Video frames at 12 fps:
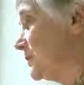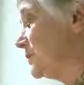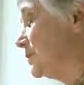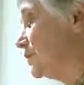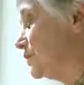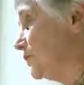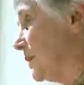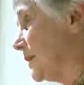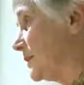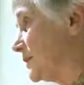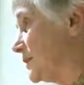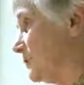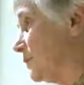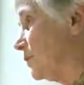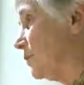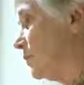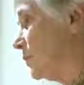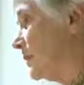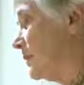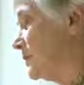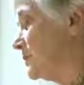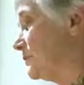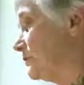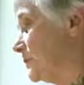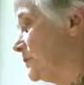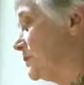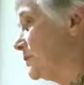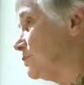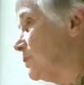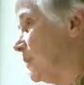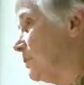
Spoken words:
It distracts them. There are all kinds of reasons why